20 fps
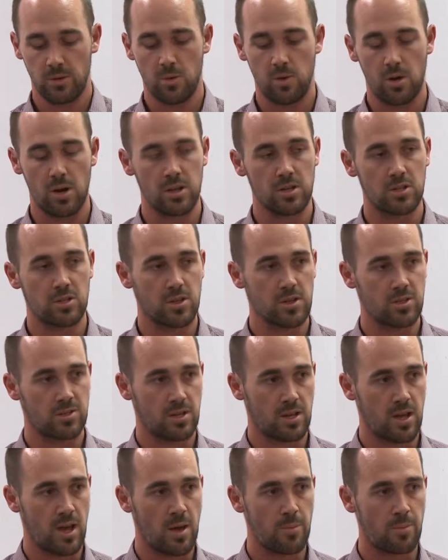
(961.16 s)
quite
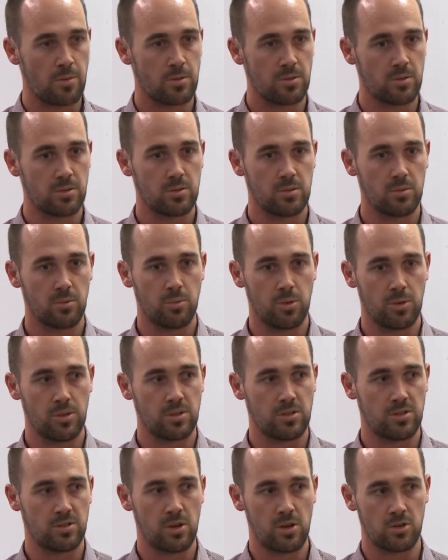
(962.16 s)
interesting happened with
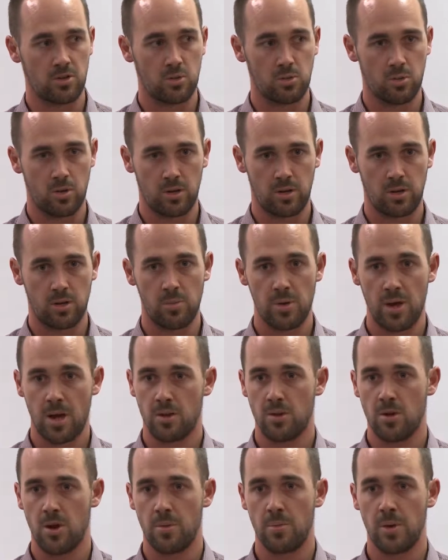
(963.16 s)
this social worker
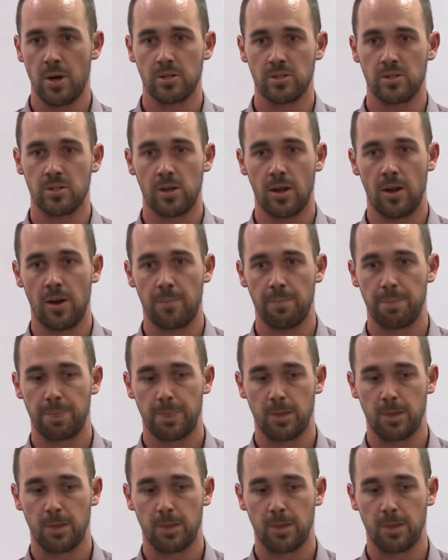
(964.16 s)
about 9 months ago.